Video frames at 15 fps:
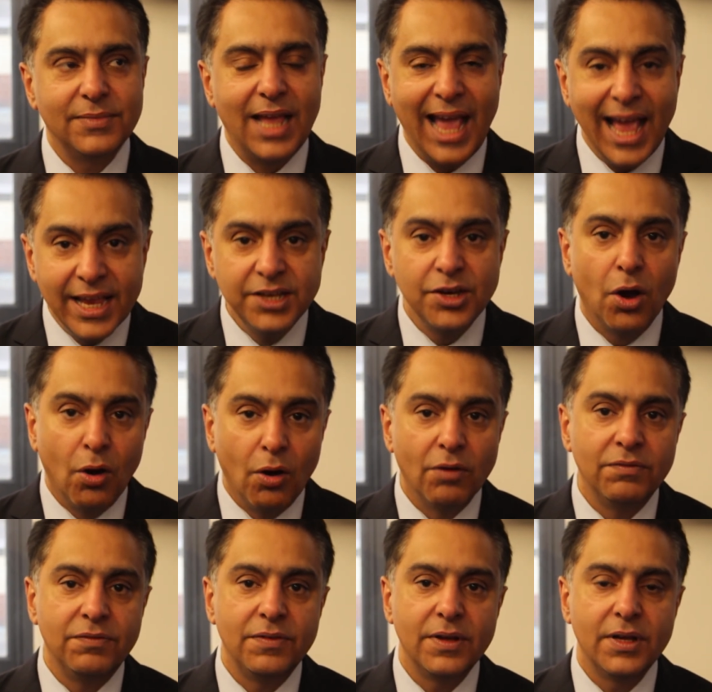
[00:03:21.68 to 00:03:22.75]
head
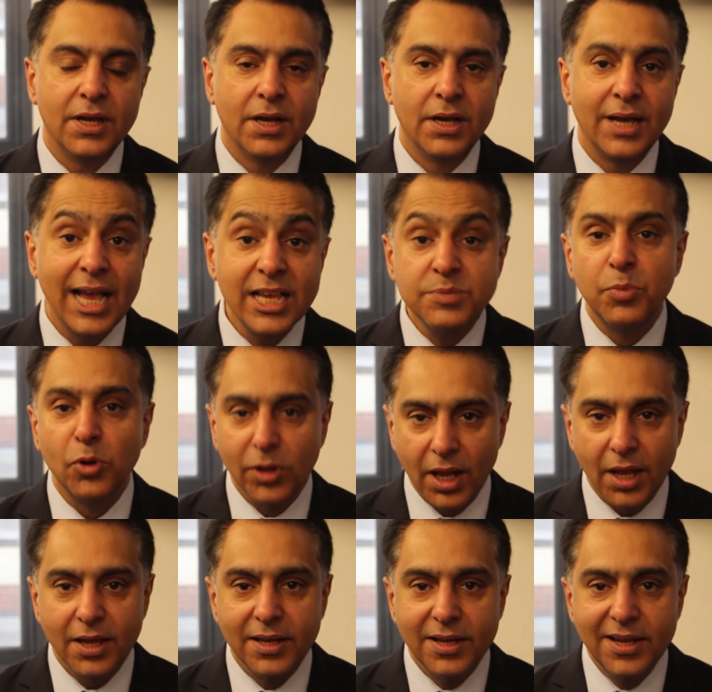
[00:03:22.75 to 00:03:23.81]
of
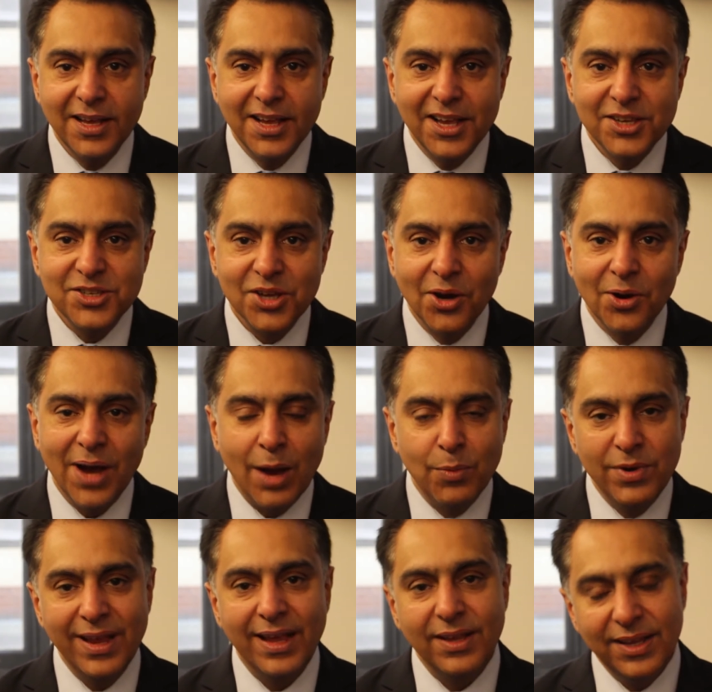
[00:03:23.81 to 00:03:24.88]
Hezbollah. So,
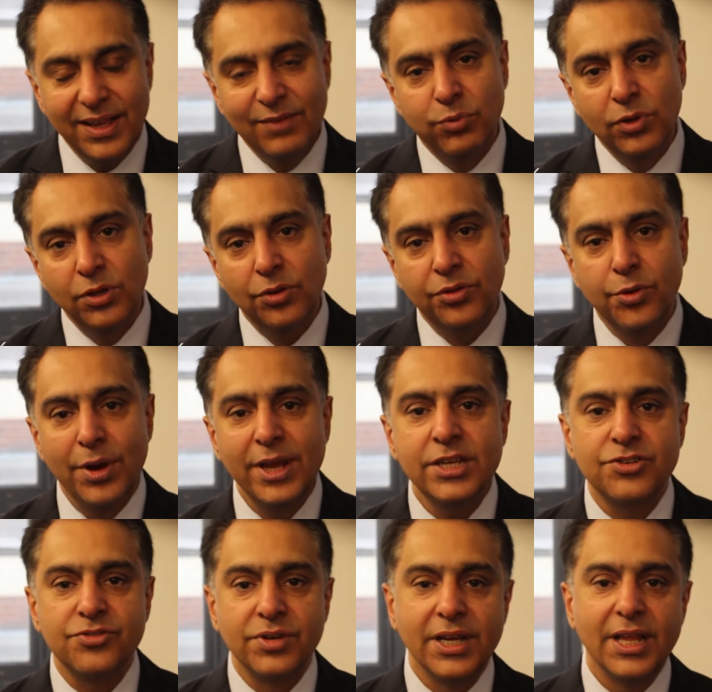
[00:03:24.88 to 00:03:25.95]
if we look through
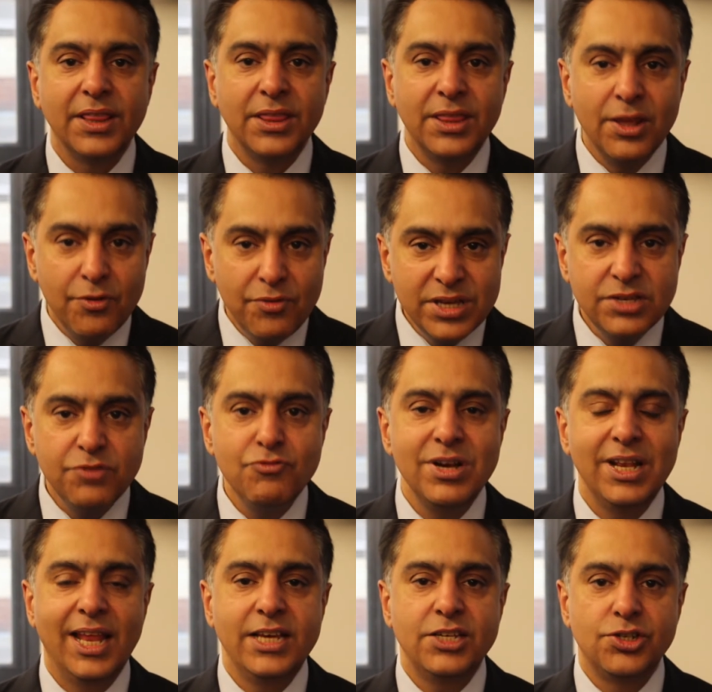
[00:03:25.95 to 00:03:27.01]
history, there is a
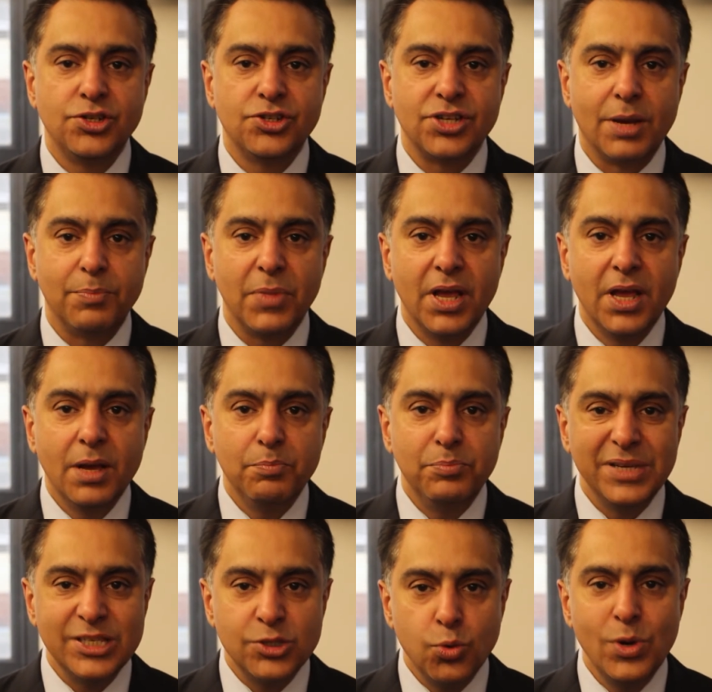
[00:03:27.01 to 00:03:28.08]
relationship
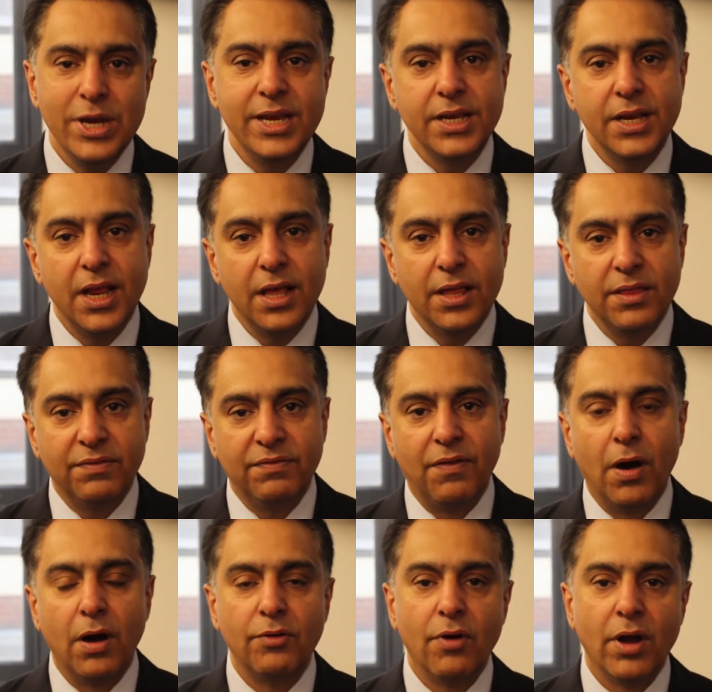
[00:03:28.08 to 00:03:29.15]
between the
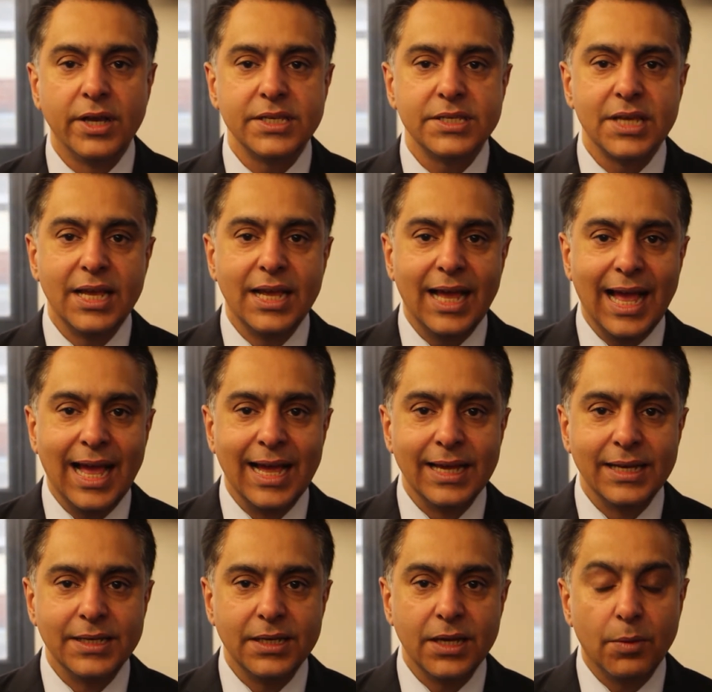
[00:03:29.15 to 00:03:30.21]
far right
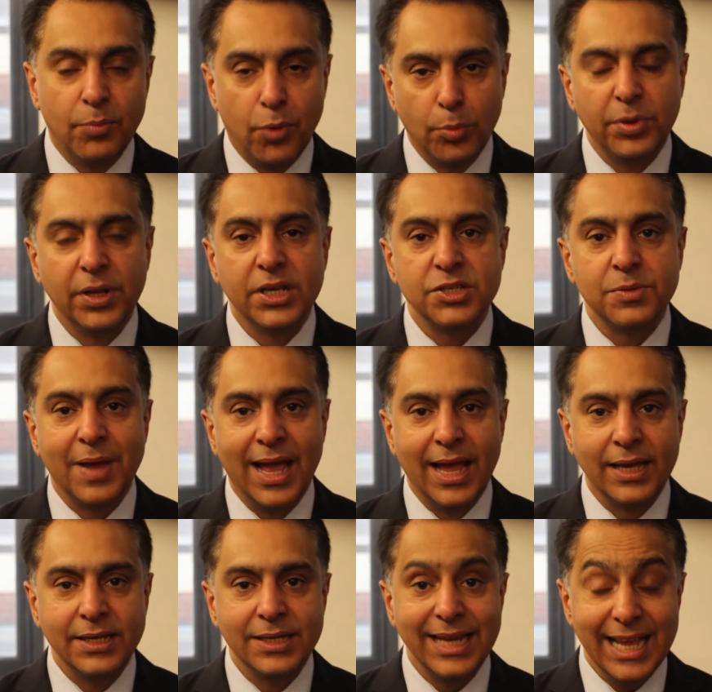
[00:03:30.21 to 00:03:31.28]
and populism
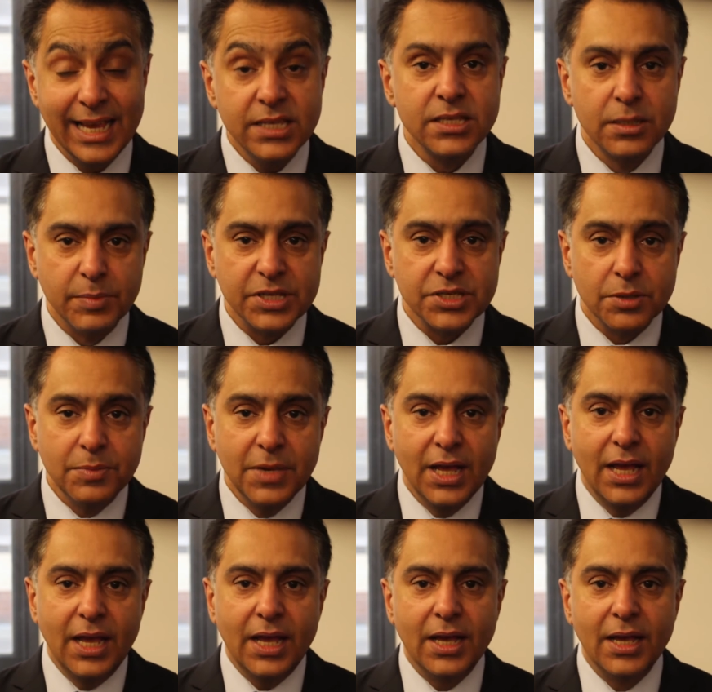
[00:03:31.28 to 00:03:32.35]
and Islamism.
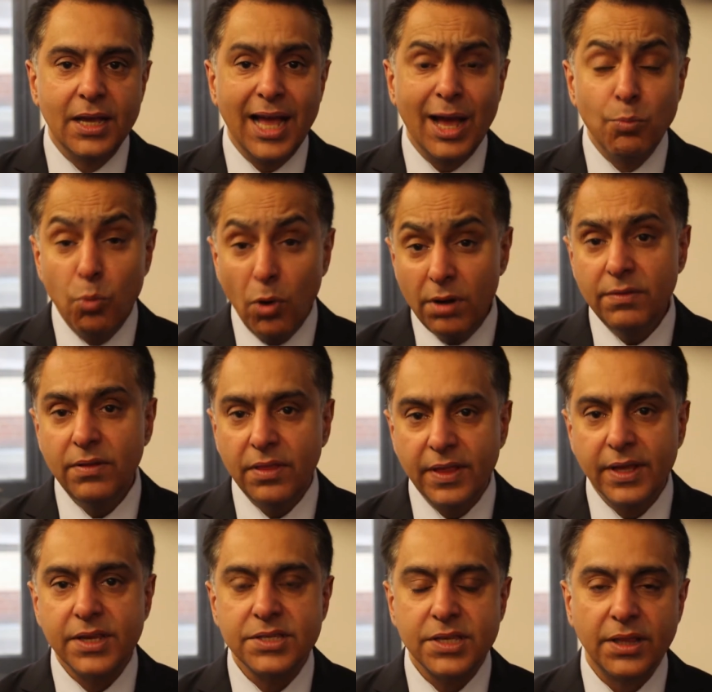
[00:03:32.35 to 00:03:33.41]
And one of the
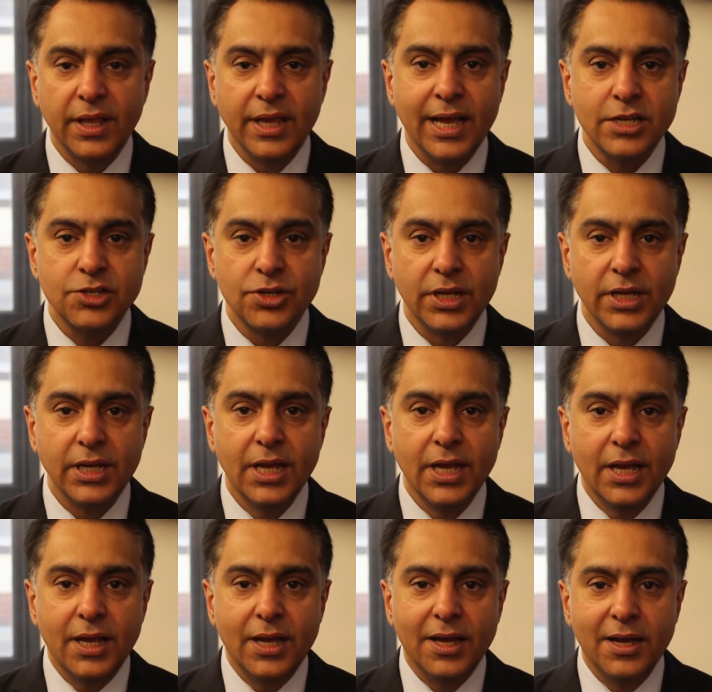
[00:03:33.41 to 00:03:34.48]
things that they actually
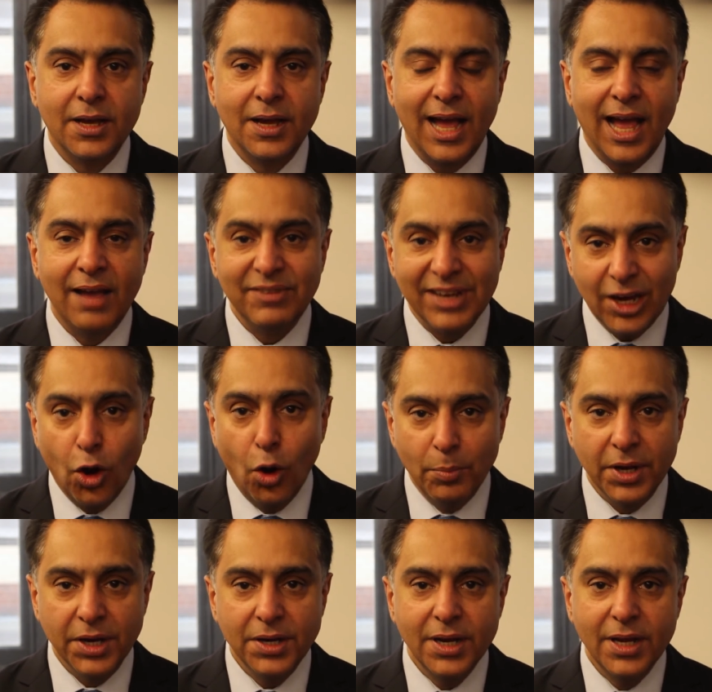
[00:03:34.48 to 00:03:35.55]
have in
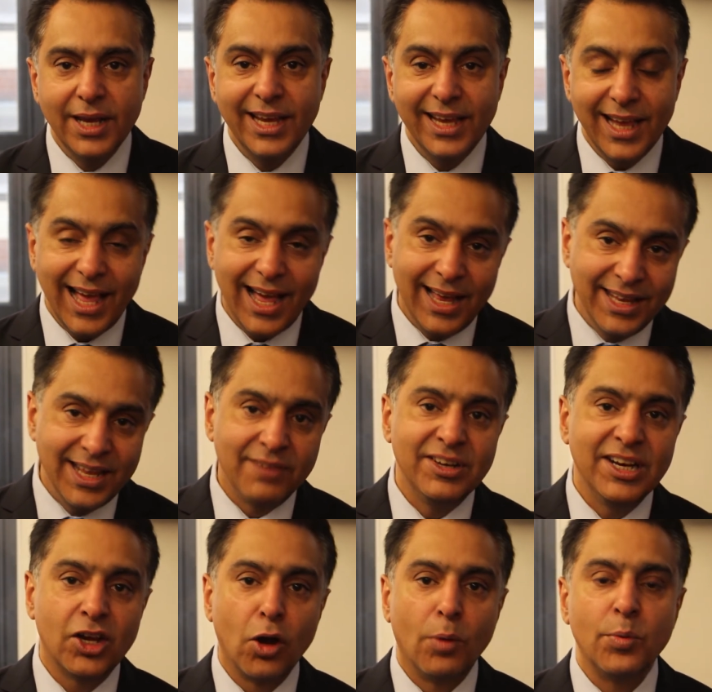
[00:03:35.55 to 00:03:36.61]
common, and they have
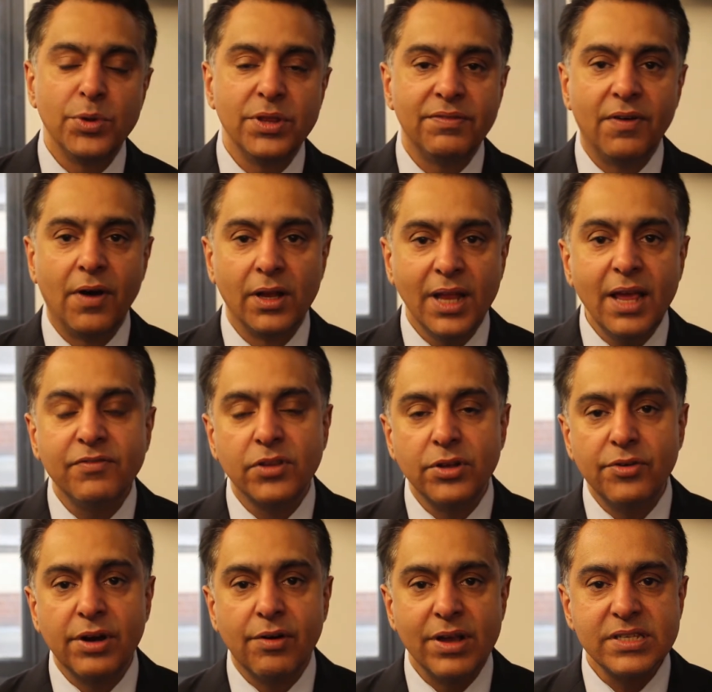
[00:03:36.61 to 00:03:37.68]
it in common with the far left,
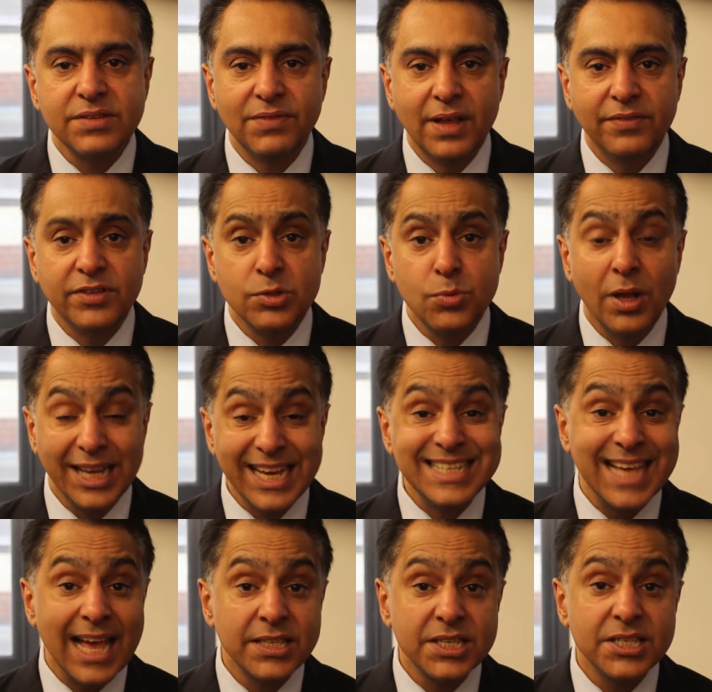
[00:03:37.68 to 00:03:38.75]
the regressive left as well,
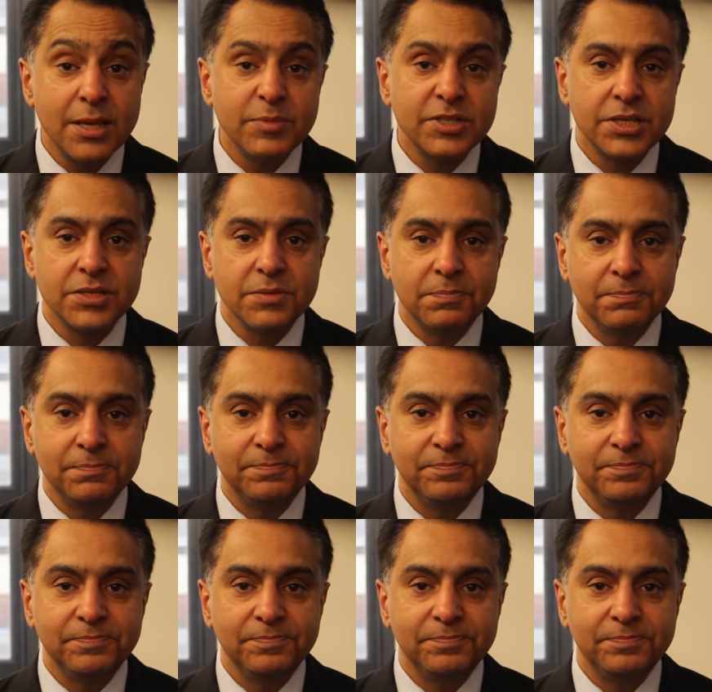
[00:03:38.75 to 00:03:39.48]
is anti-Semitism.